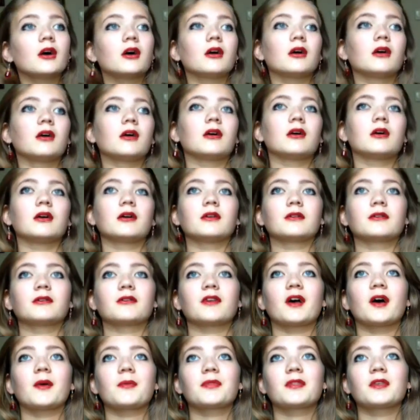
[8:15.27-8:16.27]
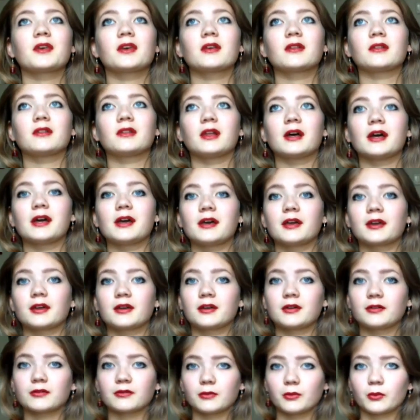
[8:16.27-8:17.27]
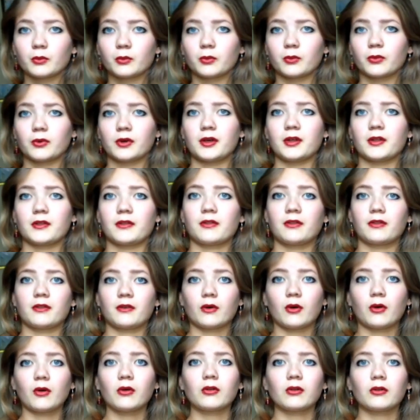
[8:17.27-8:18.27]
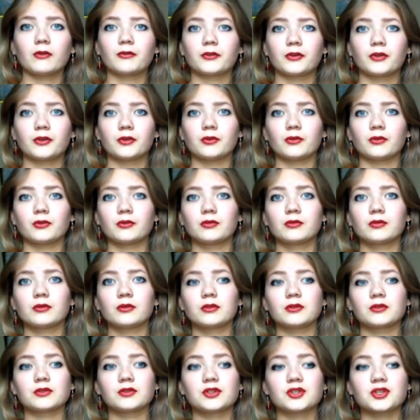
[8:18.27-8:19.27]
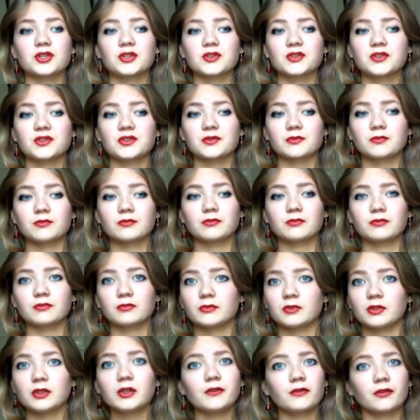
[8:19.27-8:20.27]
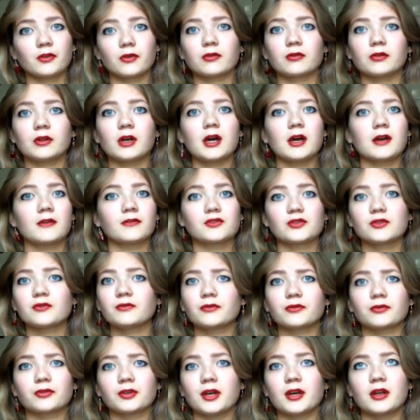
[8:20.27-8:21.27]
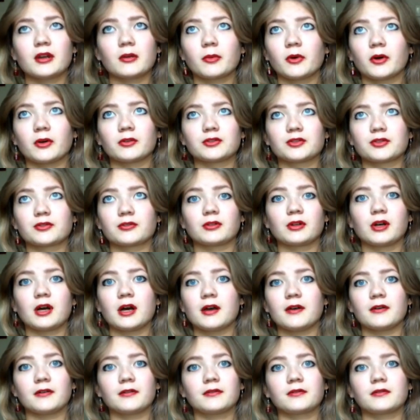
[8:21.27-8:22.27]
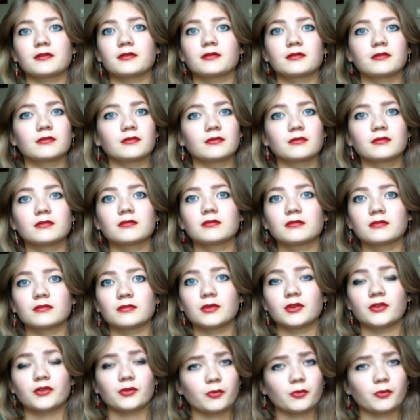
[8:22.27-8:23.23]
uh, something like with all of you just live your life don't forget about your life it's